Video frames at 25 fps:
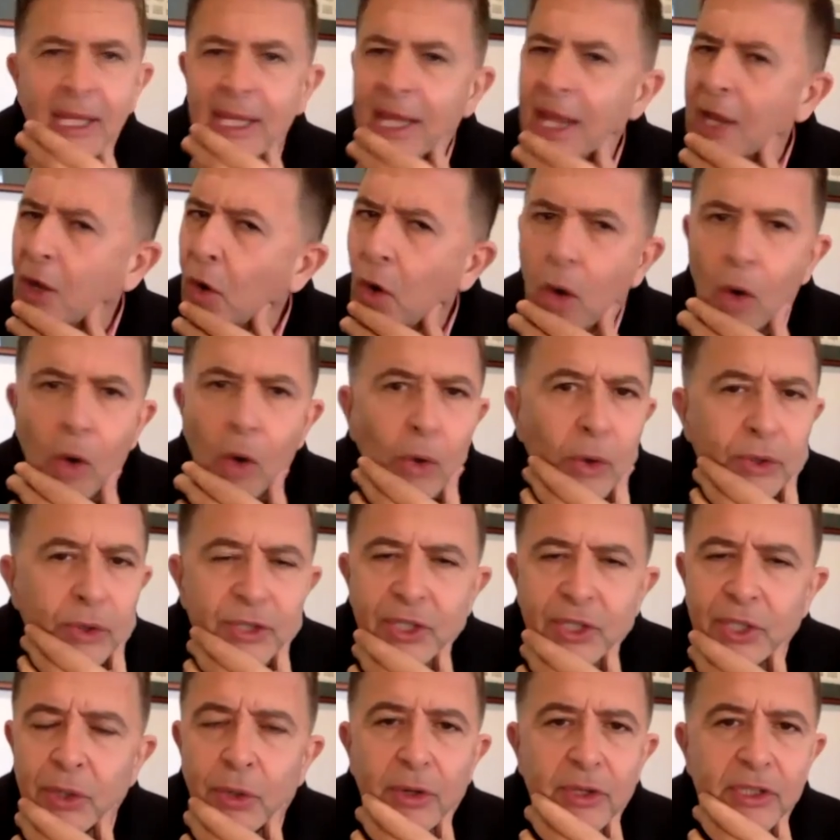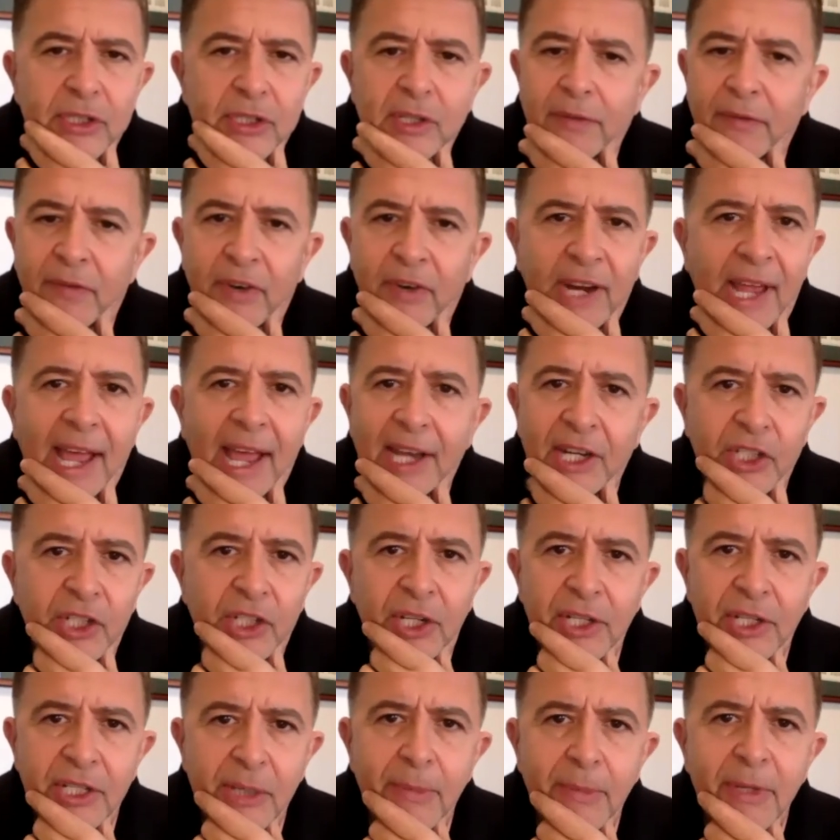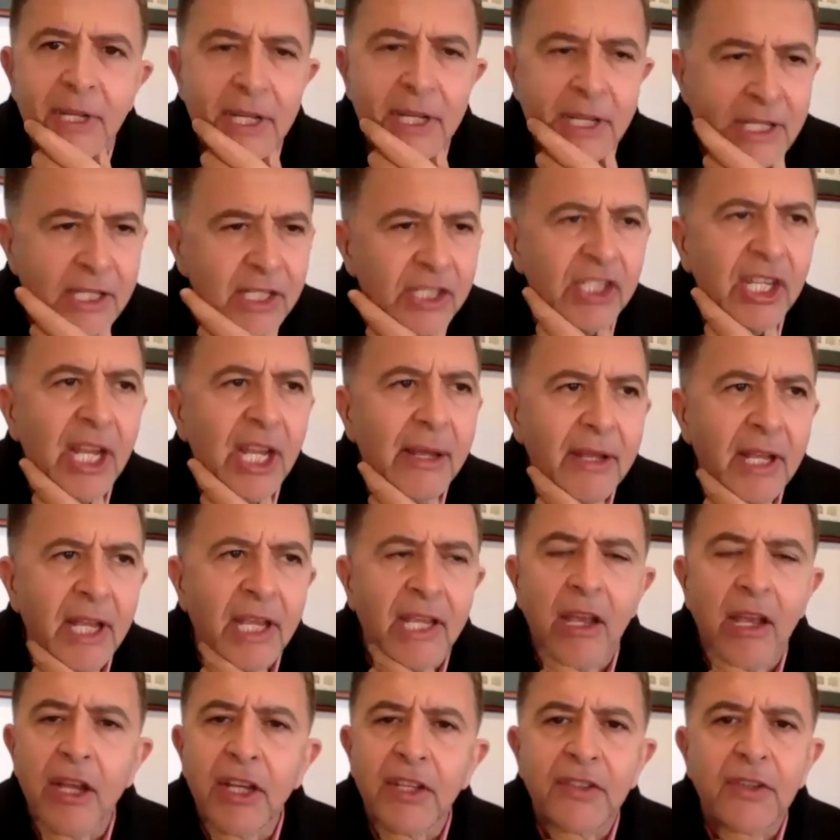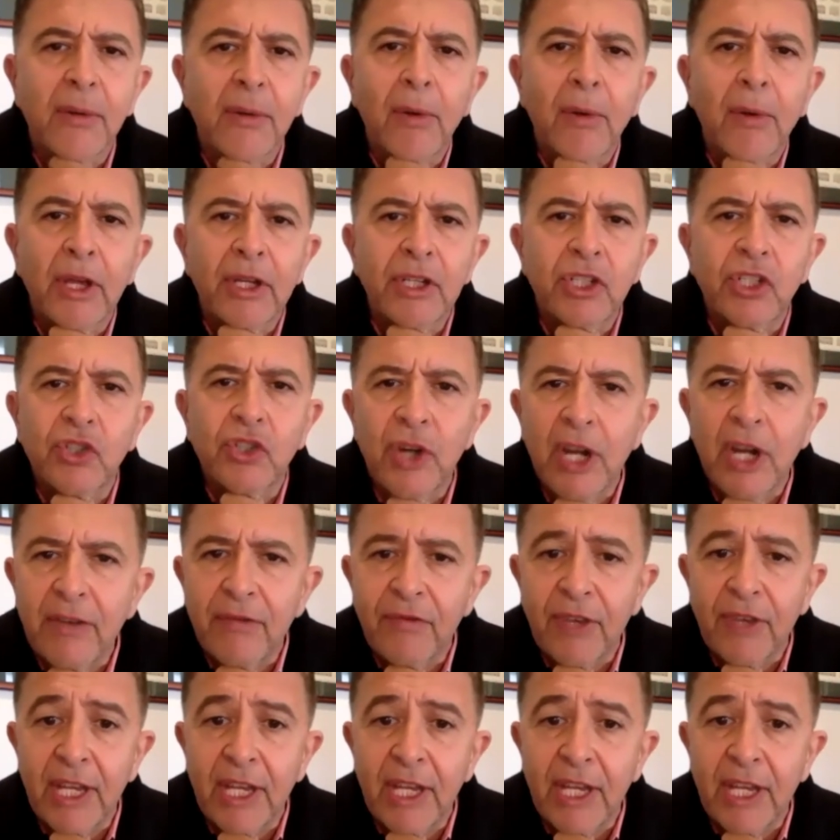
All sorts of reactions. I mean, it goes from like dread fear